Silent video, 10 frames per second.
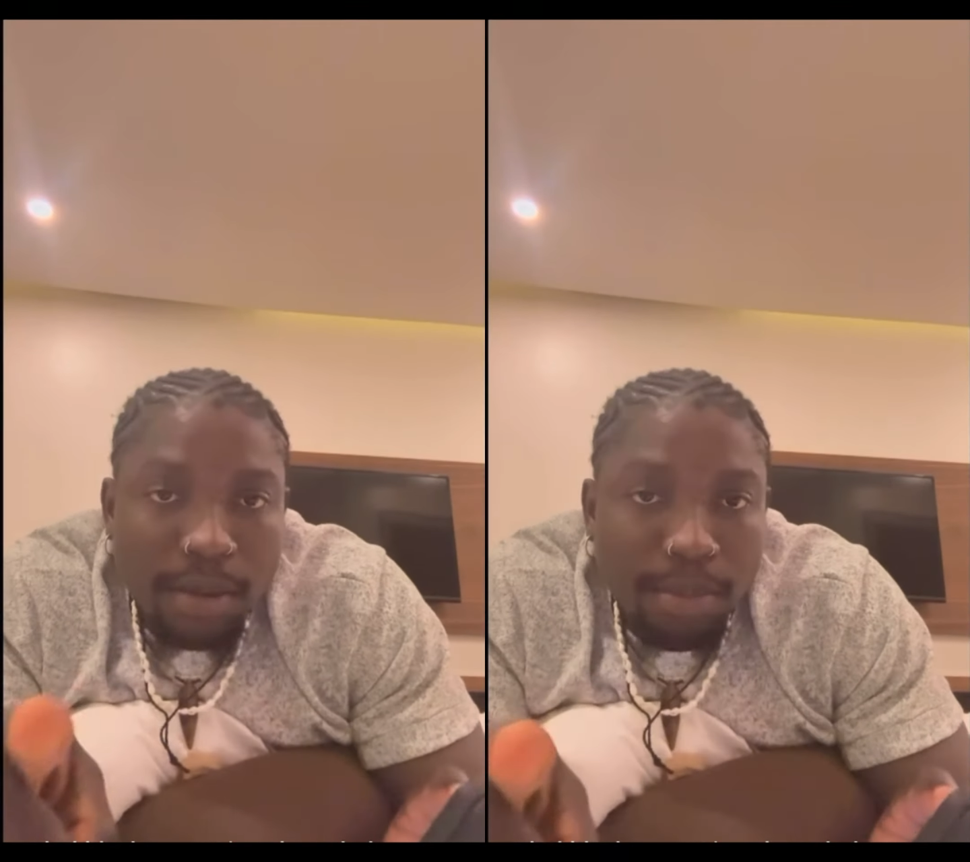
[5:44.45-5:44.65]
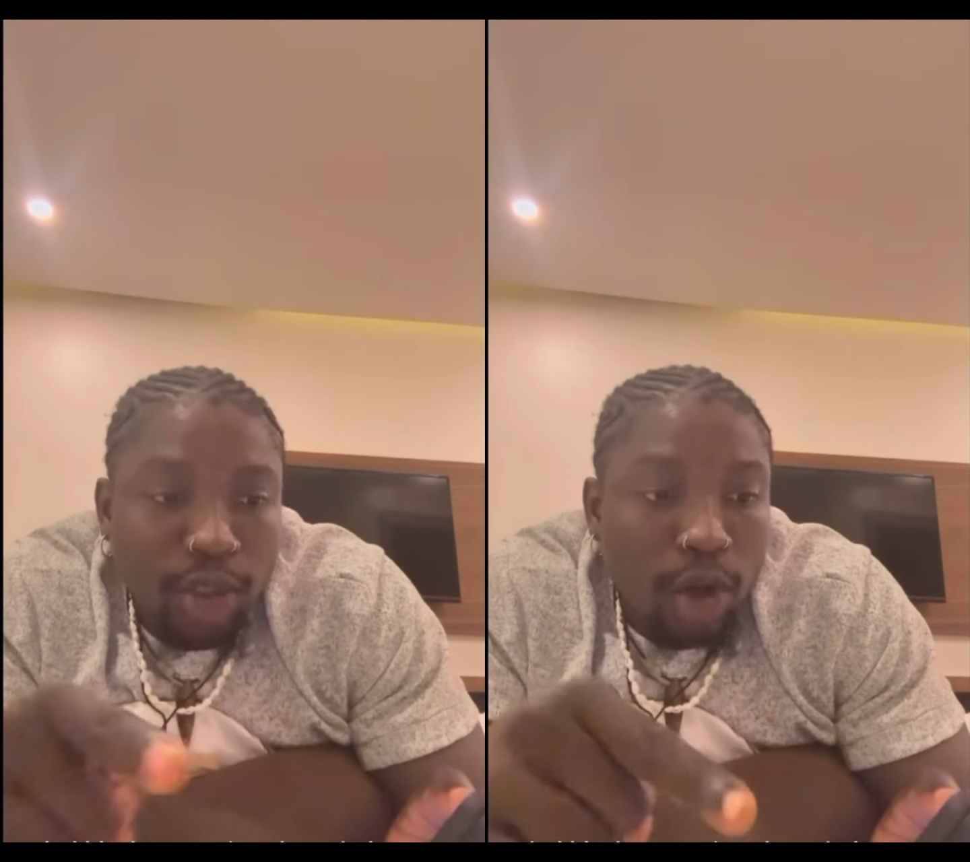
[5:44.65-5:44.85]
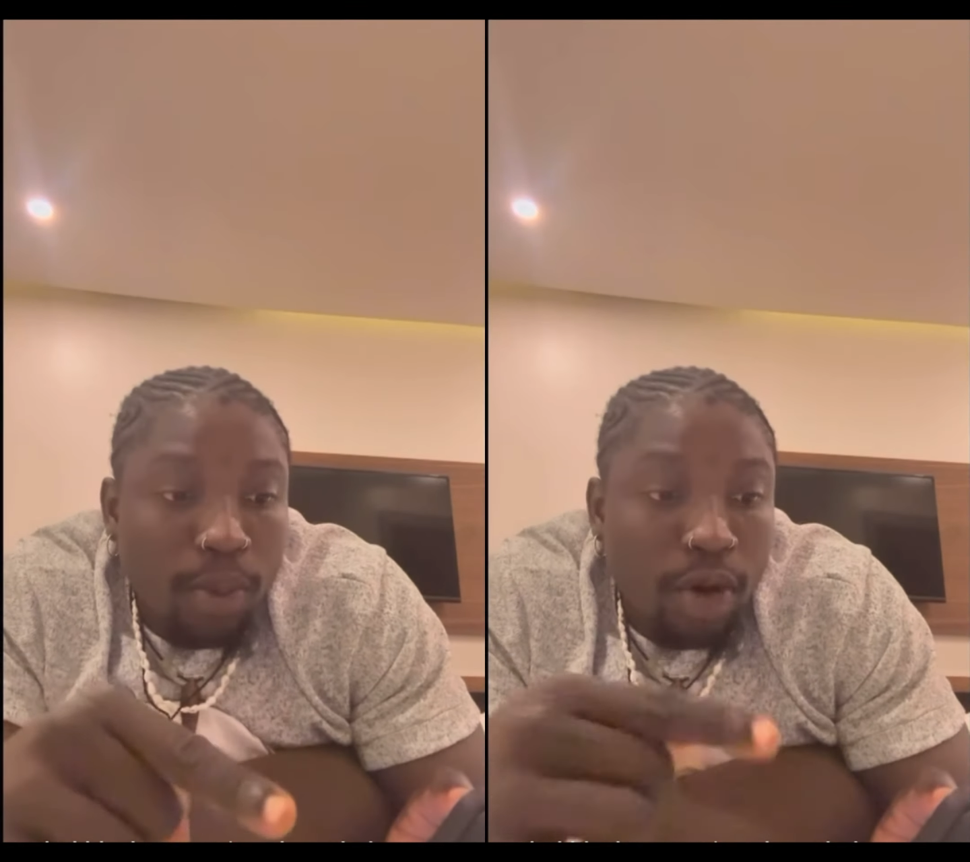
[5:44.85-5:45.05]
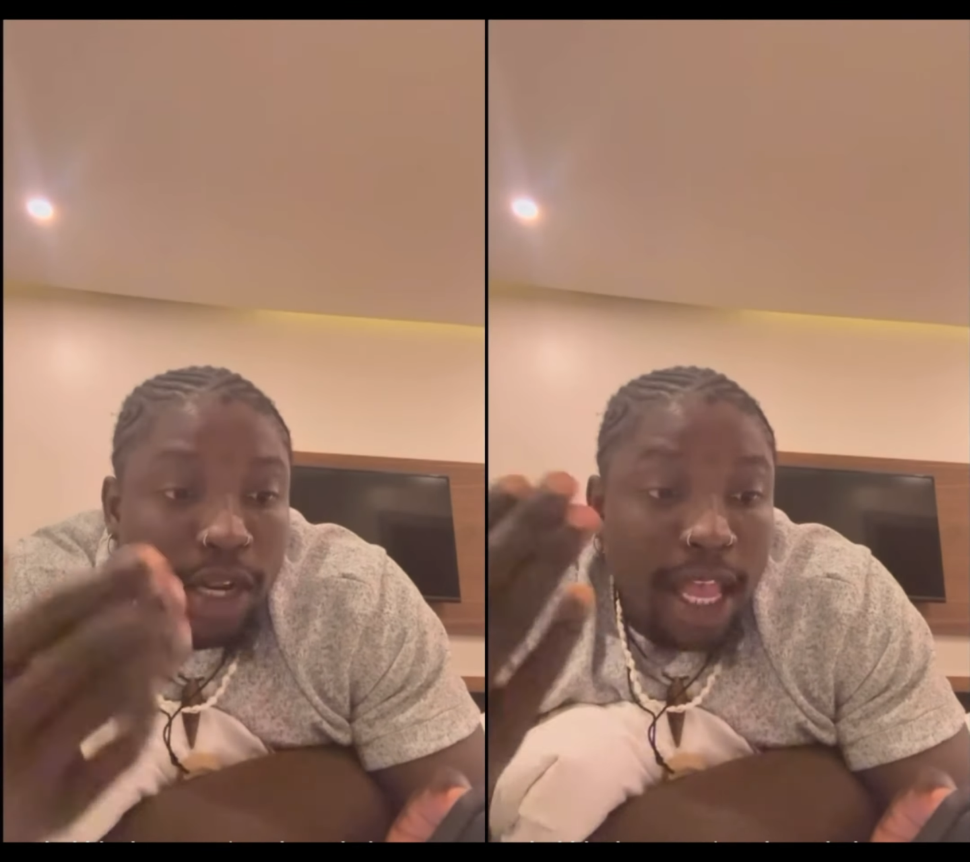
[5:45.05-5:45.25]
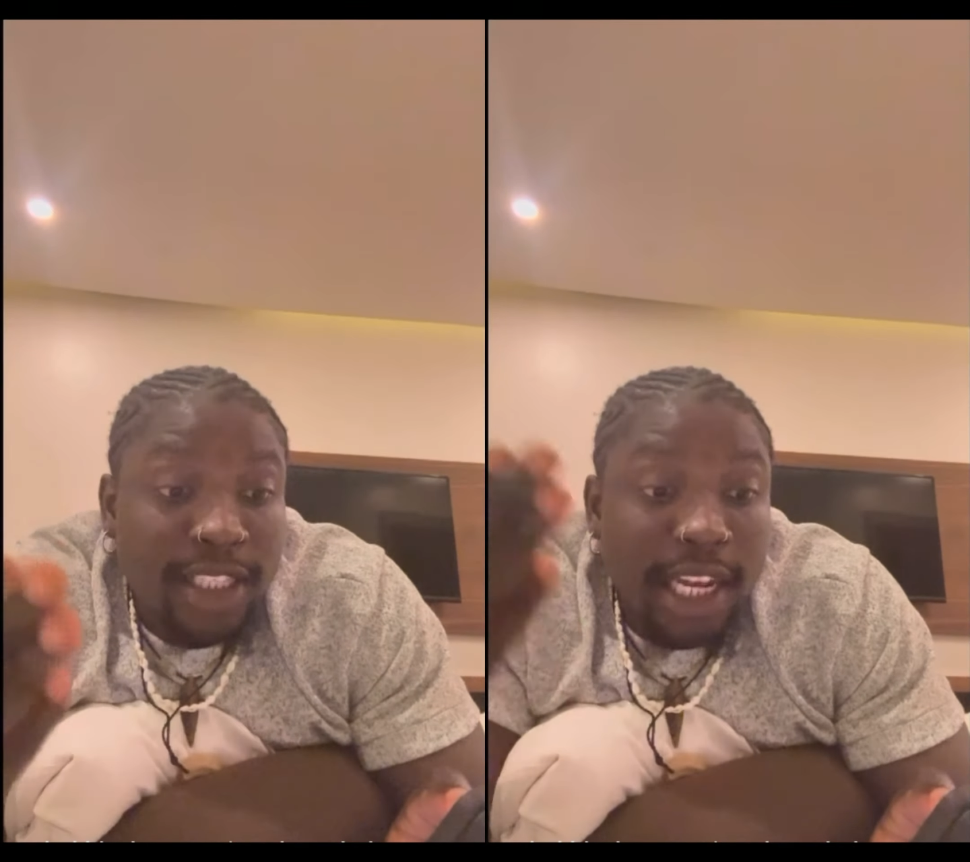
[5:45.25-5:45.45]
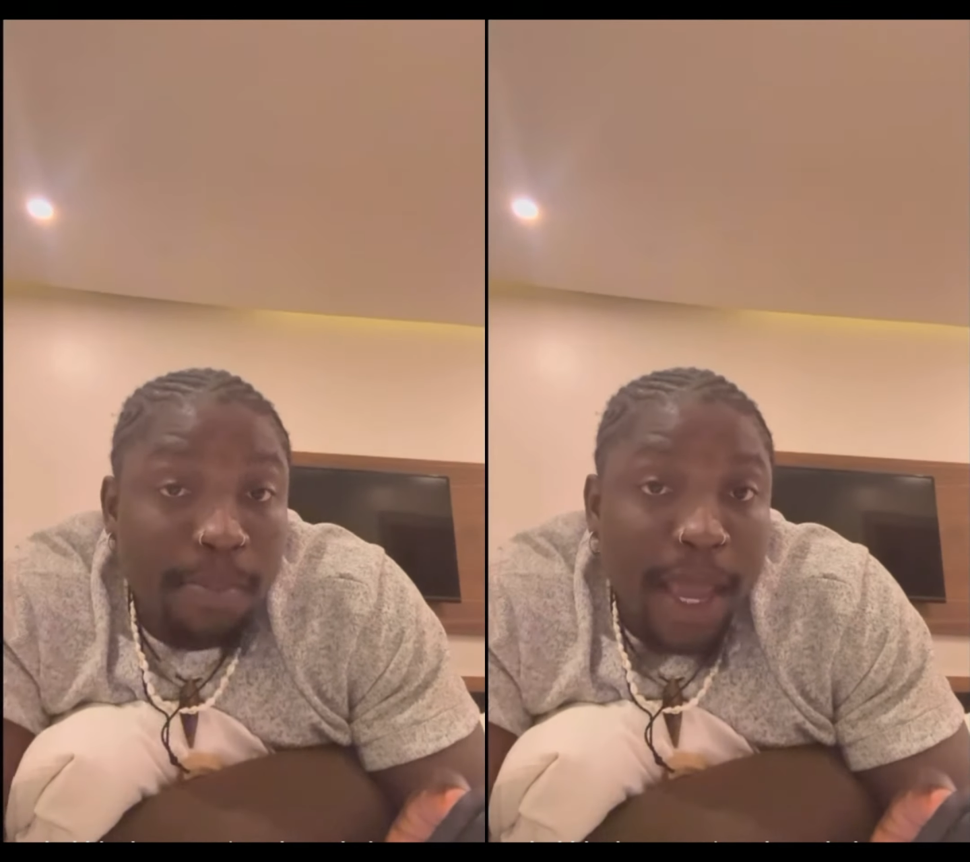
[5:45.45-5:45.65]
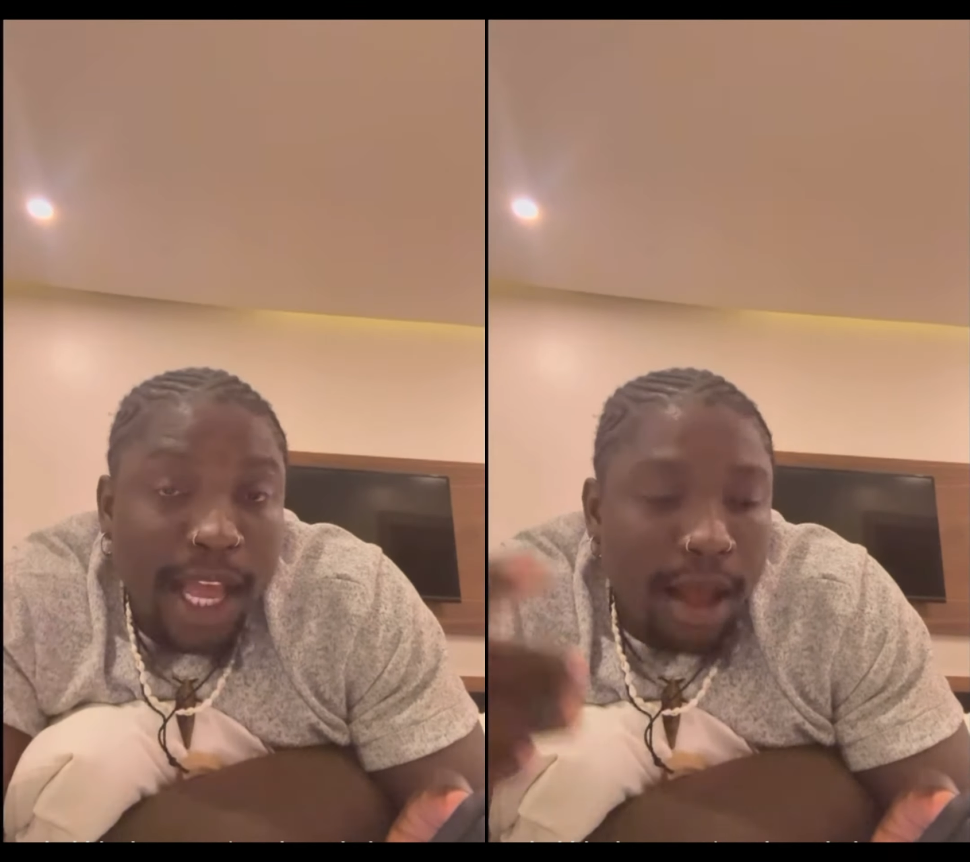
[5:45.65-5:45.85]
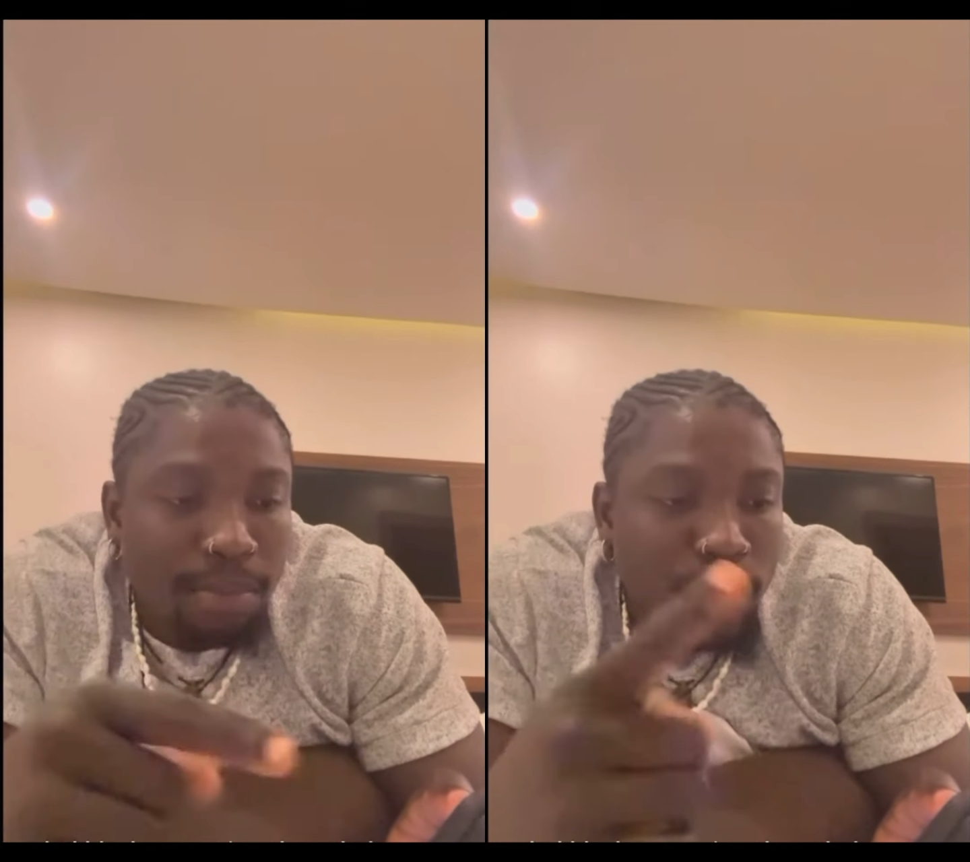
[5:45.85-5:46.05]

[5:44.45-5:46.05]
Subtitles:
Bishop come as they beg him.